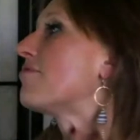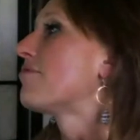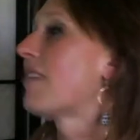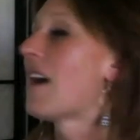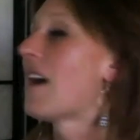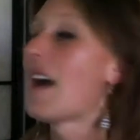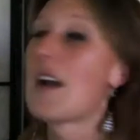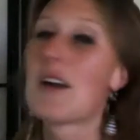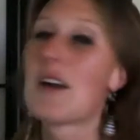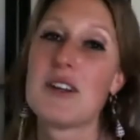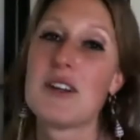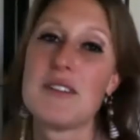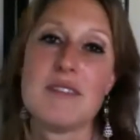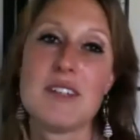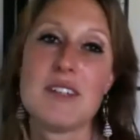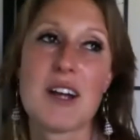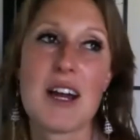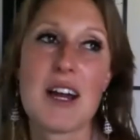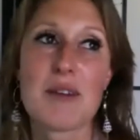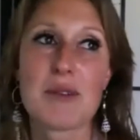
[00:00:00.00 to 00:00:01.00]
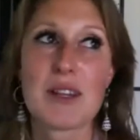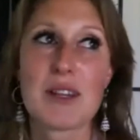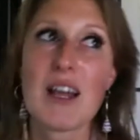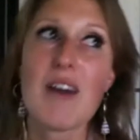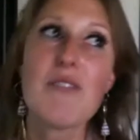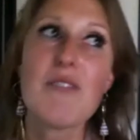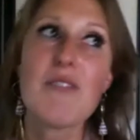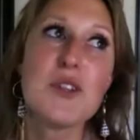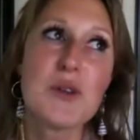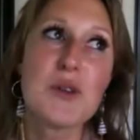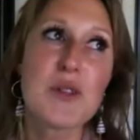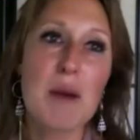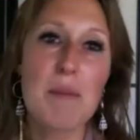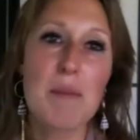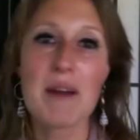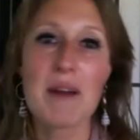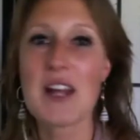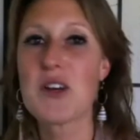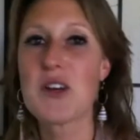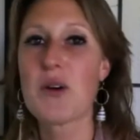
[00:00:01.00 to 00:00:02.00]
I could, you know, I would love to do that,
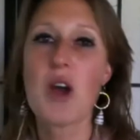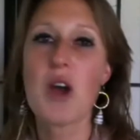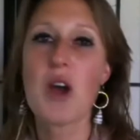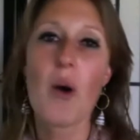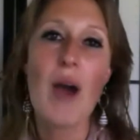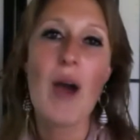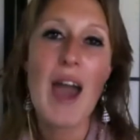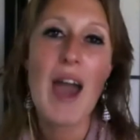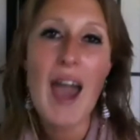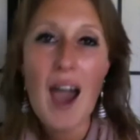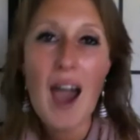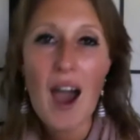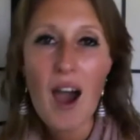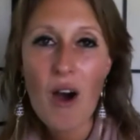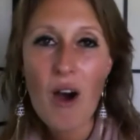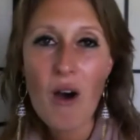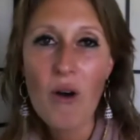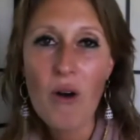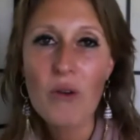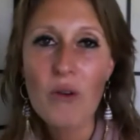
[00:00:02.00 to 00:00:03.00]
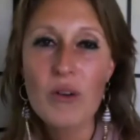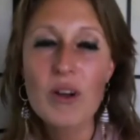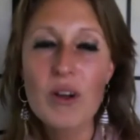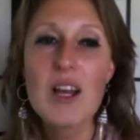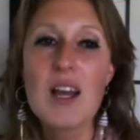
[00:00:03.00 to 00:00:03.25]
but I don't know how.